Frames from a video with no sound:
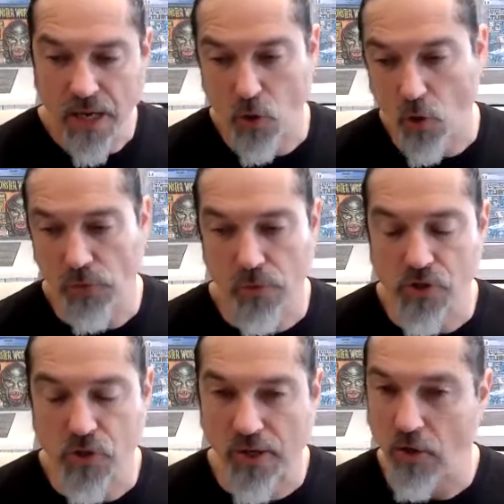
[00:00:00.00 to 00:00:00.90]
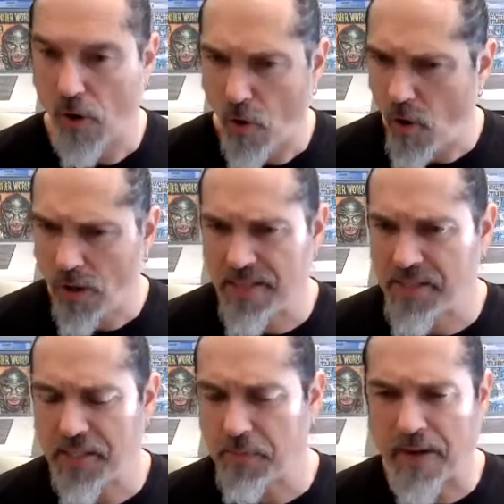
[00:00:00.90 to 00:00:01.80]
I'll go through those quicker. All
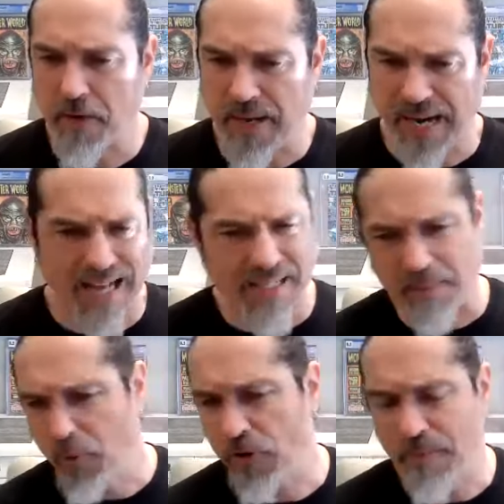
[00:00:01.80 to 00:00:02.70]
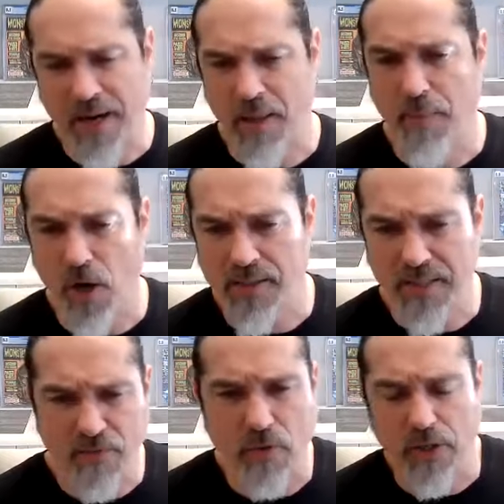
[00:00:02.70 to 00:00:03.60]
Amazing Spider-Man. As I pulled them out of the
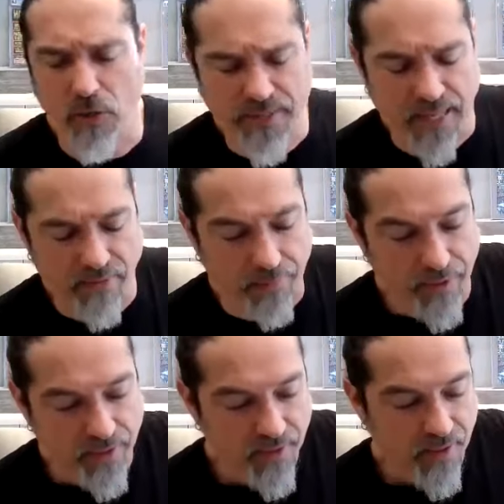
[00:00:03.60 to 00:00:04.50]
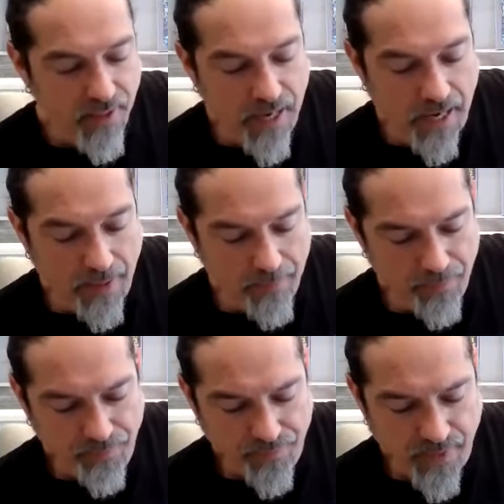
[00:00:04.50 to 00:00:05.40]
box, I've already looked at
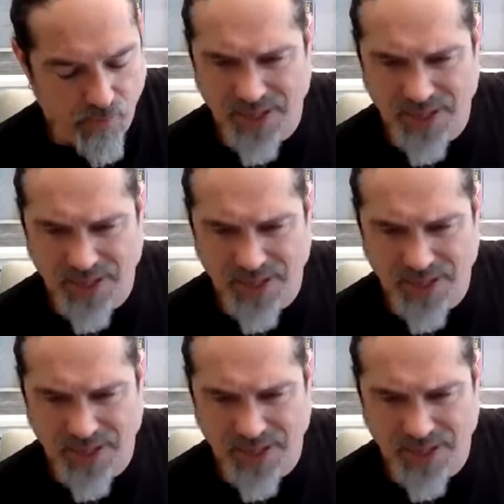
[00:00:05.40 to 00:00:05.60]
them.